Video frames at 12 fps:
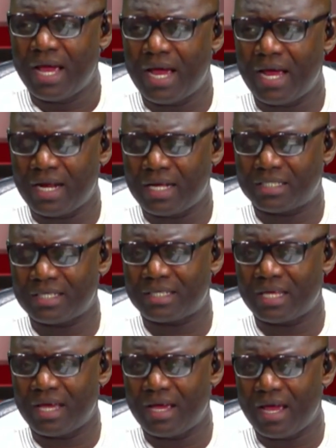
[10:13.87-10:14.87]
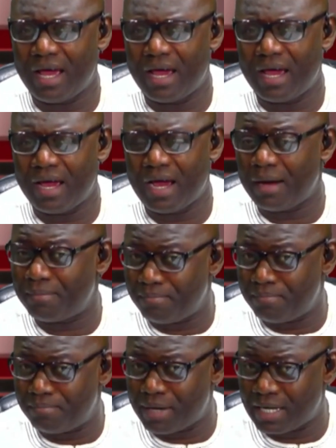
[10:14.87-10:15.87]
and I say a
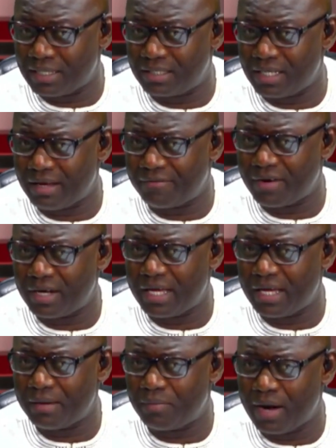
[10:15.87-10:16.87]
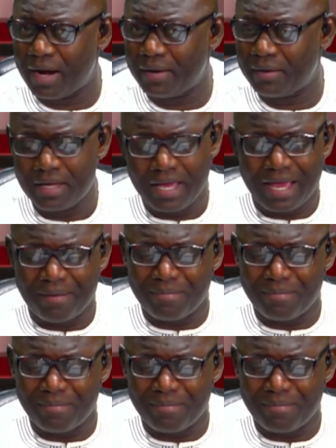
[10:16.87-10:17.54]
brand here, friend IBRAH, a